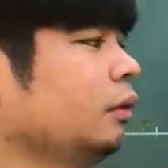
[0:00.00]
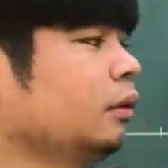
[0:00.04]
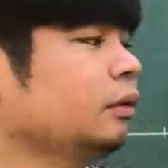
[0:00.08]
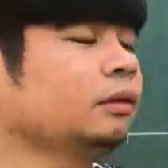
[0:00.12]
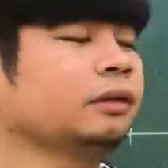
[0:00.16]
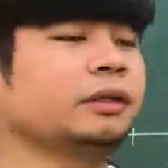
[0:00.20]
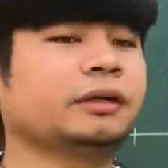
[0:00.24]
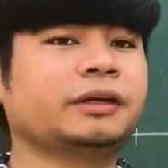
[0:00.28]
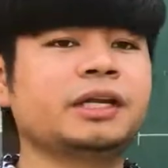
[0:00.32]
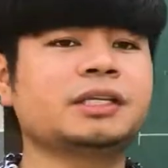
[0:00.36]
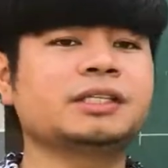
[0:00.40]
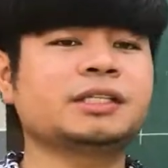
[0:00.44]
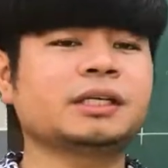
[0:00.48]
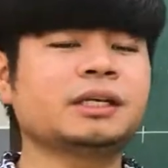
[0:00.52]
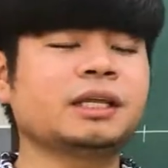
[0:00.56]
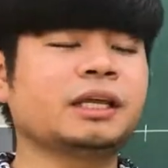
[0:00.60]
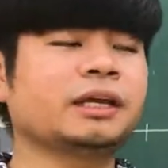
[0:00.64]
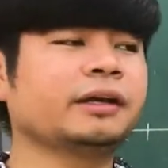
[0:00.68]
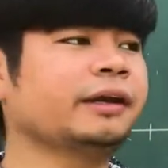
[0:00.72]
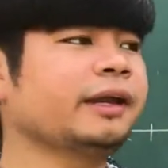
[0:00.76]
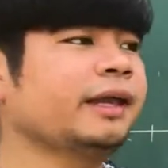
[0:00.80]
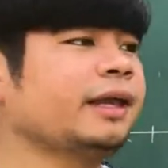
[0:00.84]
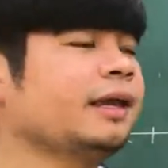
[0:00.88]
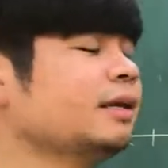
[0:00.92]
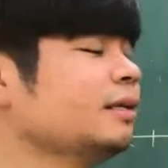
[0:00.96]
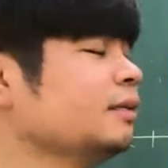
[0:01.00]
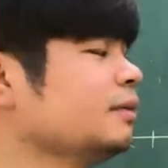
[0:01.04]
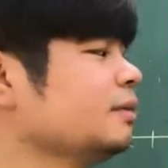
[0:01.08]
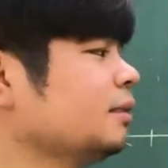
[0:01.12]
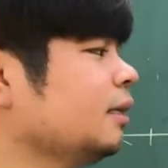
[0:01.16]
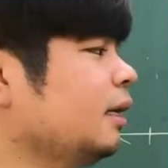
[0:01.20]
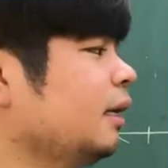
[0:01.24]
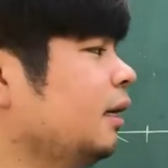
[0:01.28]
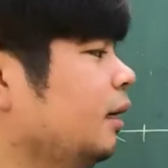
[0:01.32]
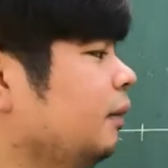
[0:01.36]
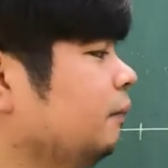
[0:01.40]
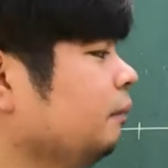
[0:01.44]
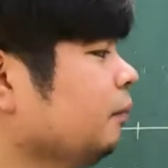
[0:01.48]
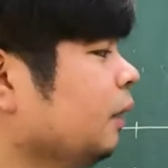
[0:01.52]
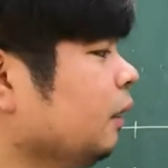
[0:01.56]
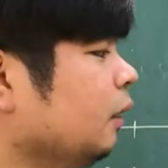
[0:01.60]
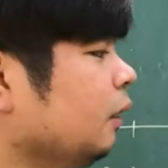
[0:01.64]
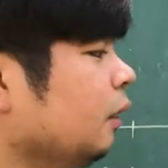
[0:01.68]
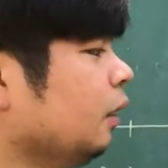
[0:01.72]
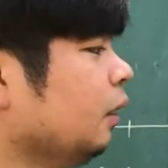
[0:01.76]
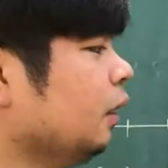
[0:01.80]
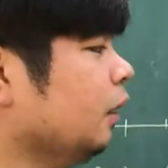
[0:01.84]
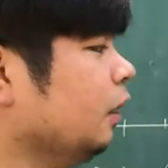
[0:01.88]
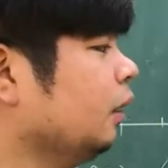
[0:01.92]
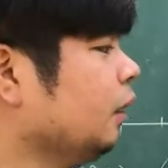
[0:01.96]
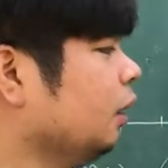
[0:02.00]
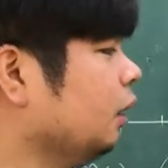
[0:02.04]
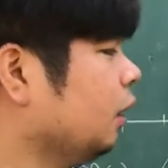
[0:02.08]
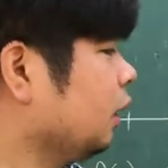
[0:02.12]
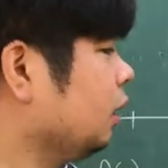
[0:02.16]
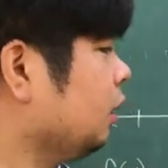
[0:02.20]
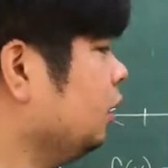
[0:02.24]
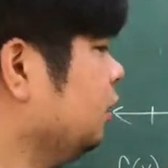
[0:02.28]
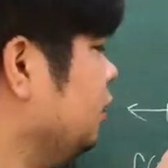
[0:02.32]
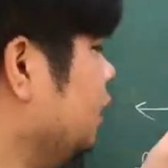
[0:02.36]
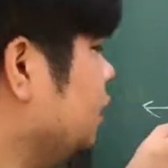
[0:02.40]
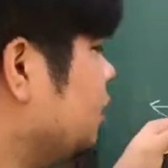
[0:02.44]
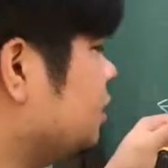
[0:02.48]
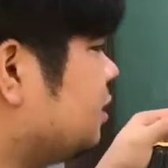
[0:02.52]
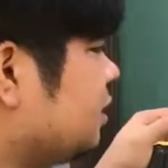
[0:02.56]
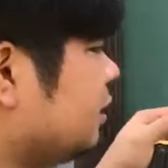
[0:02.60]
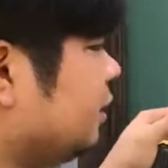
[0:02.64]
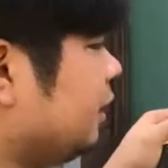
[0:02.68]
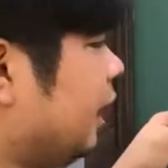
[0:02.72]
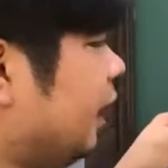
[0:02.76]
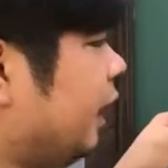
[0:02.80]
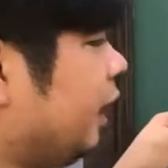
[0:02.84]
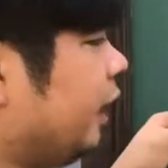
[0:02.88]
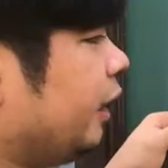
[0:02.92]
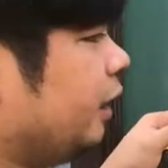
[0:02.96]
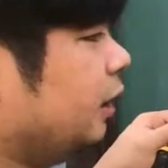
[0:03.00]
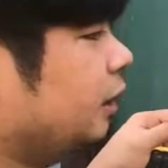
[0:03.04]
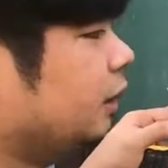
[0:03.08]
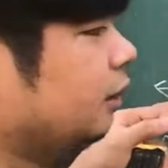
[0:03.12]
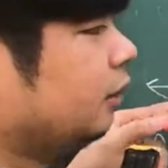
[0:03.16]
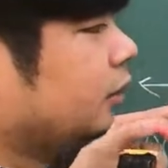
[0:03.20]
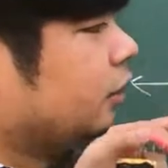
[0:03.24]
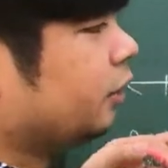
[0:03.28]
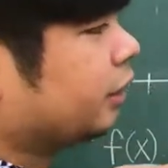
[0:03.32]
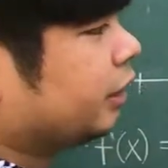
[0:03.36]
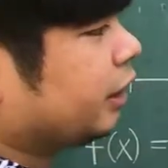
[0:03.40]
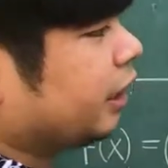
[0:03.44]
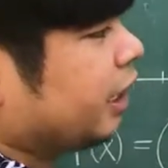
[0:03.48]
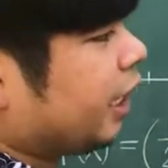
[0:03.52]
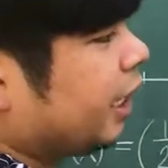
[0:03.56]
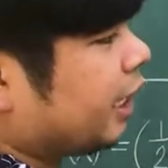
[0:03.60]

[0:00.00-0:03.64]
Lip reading: The reason here is this line or the